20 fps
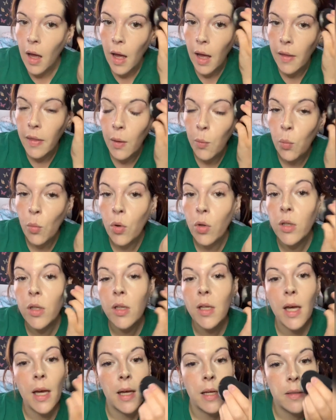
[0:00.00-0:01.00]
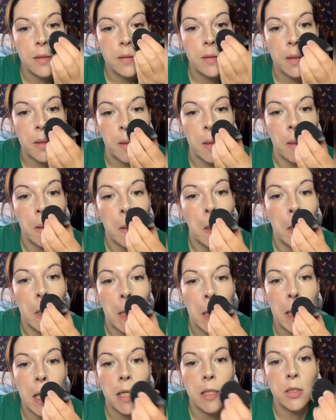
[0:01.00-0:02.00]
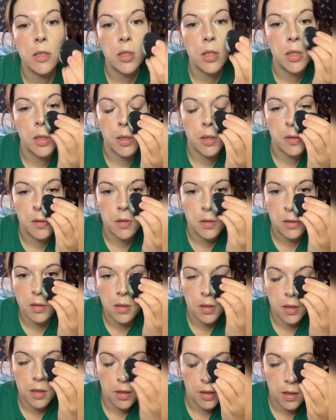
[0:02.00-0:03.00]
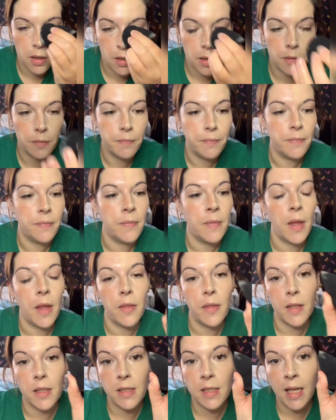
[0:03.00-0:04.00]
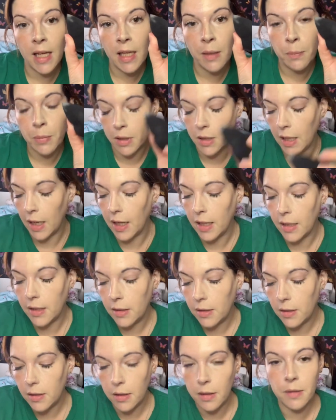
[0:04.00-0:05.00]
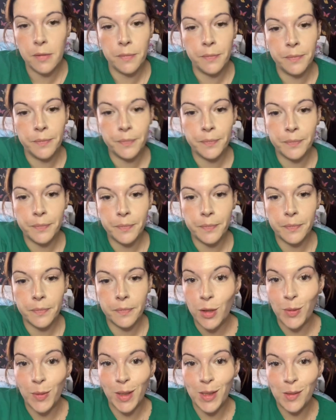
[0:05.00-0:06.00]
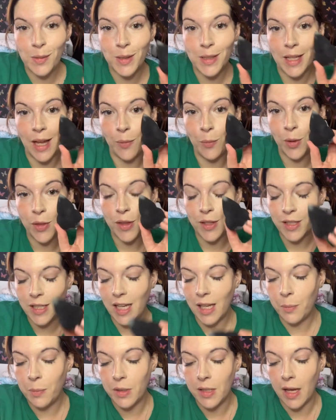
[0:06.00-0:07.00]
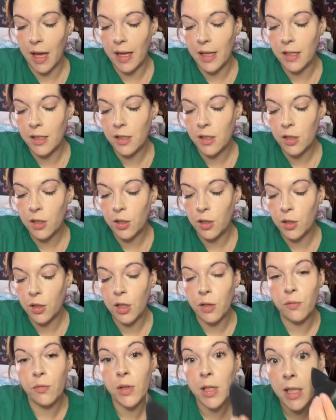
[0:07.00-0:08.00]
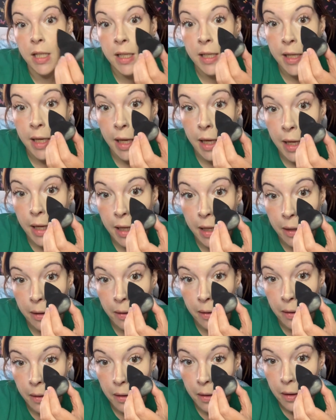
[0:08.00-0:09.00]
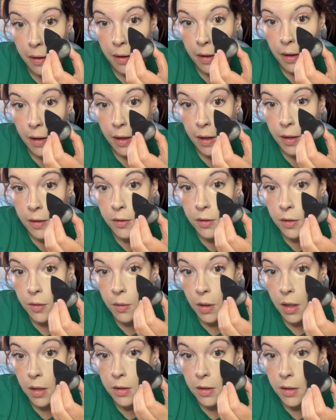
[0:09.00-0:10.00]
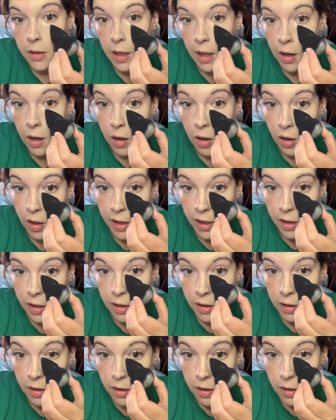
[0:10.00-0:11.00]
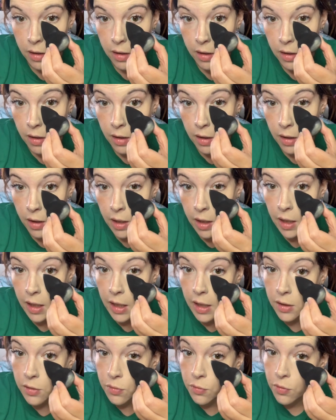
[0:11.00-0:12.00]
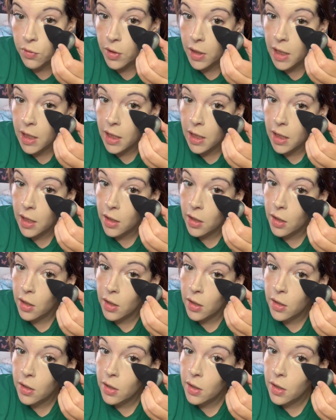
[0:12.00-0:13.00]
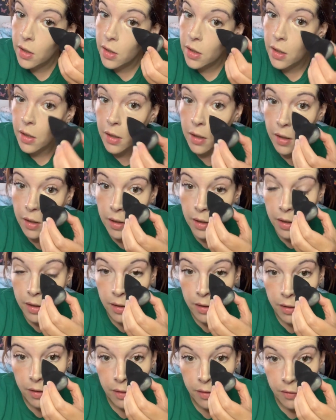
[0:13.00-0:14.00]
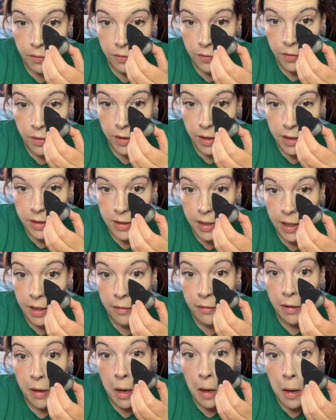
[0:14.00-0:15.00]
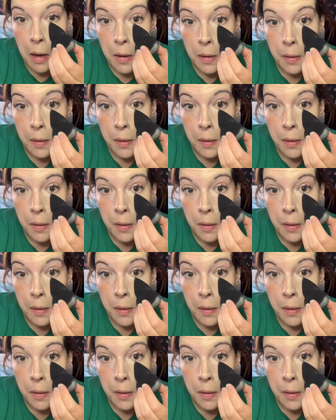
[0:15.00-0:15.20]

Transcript: And then what you can do is use the tapered end. So as I was saying, with the tapered end, you can really get in and do under that eye. It's really good for this area,